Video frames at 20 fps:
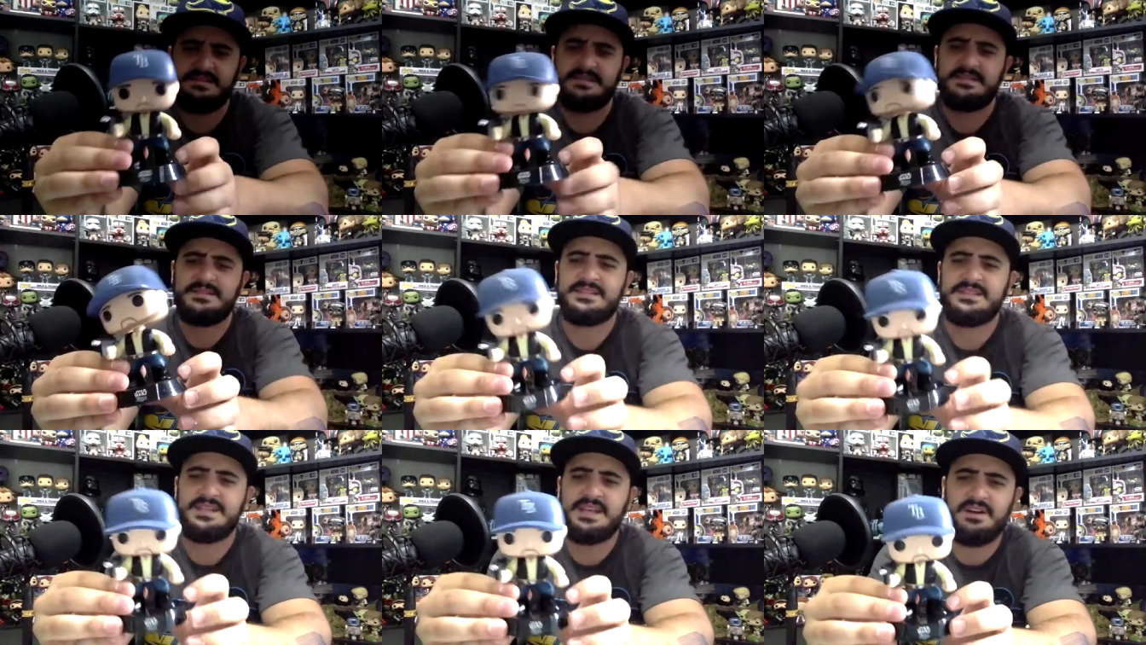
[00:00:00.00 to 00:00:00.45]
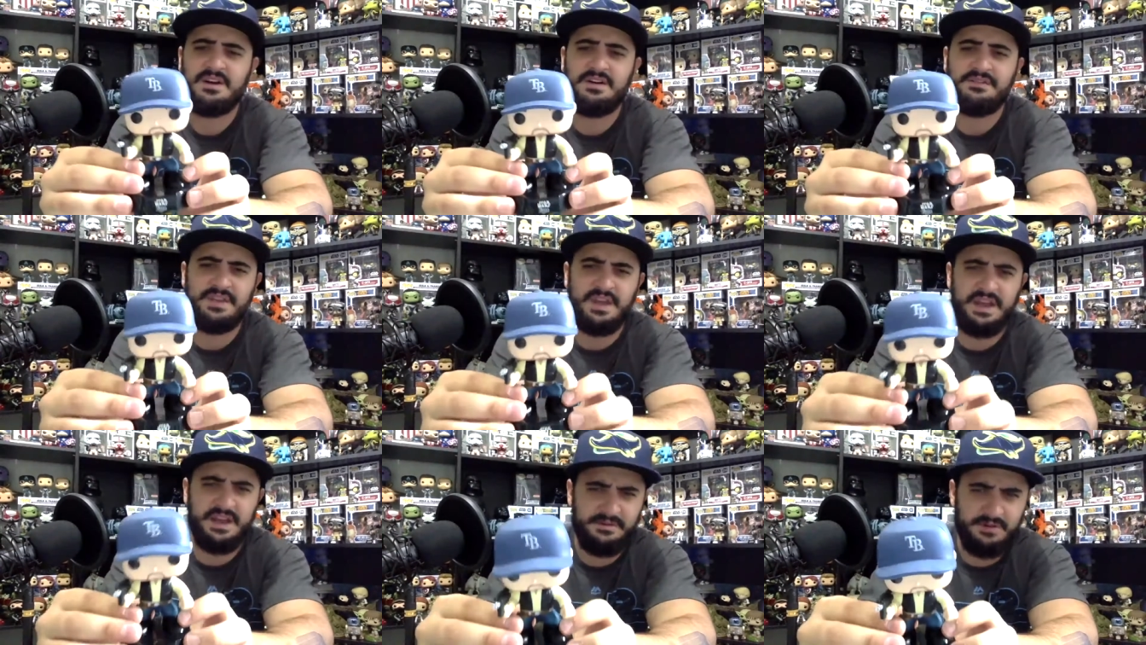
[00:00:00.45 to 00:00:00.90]
take
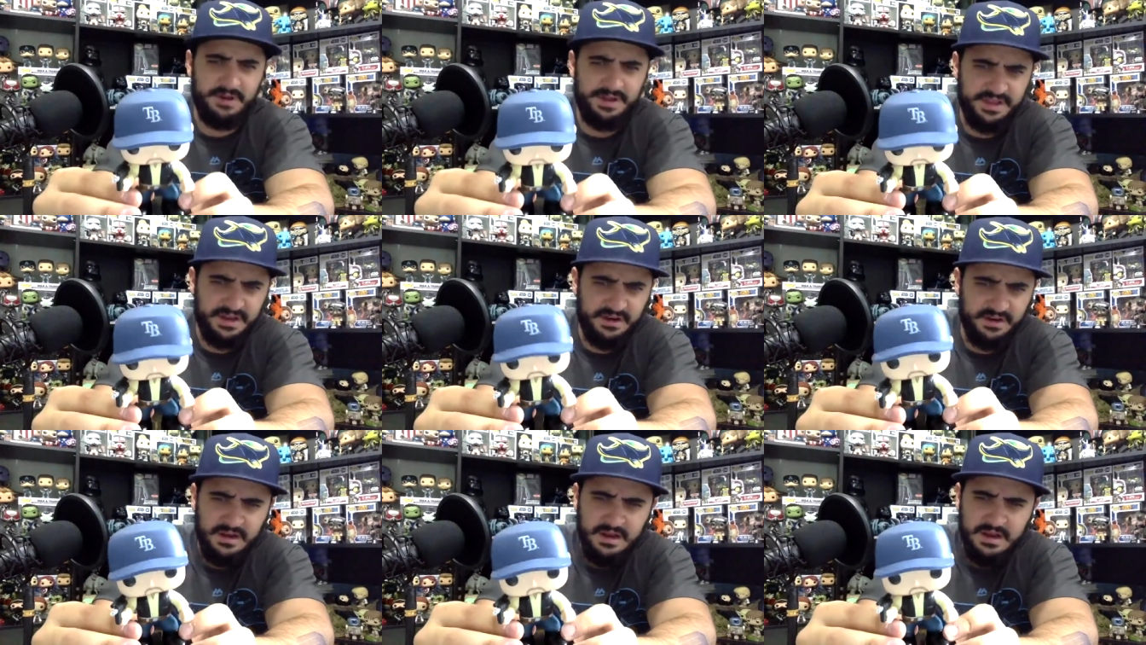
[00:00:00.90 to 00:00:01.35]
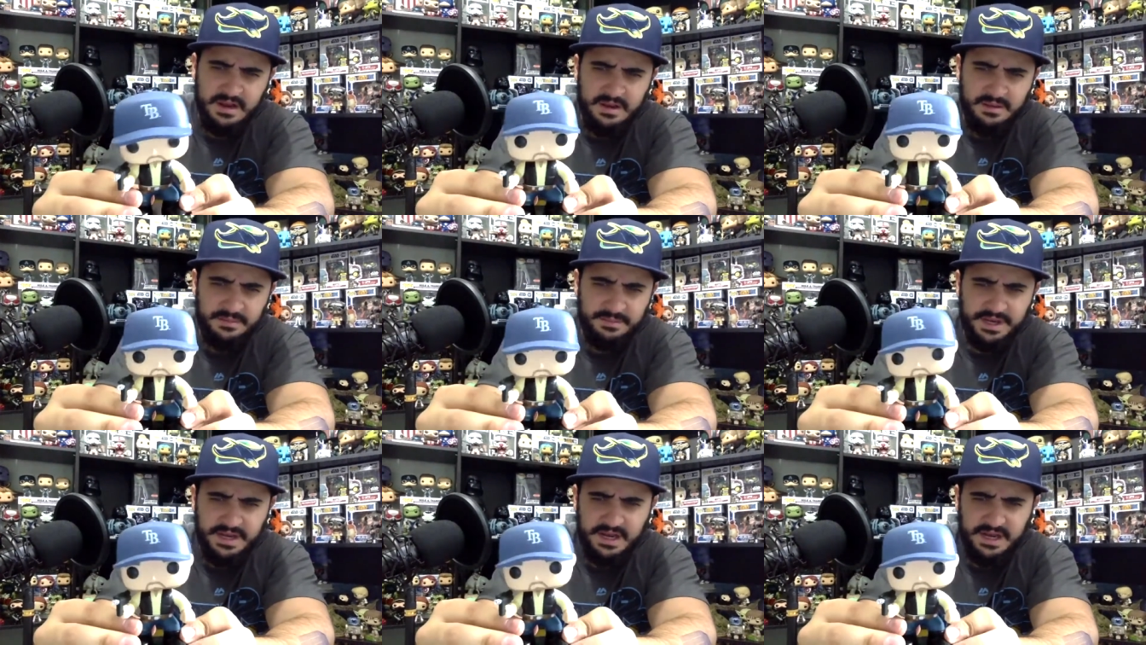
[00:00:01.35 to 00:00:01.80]
off the head right there.
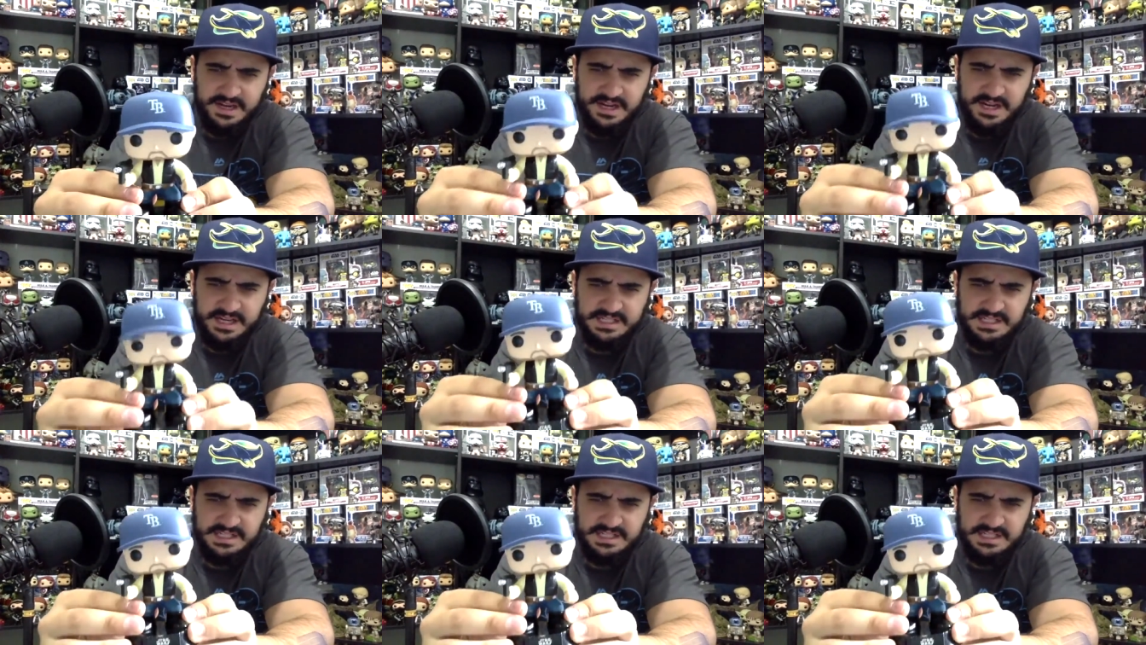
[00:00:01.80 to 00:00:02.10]
You got a nice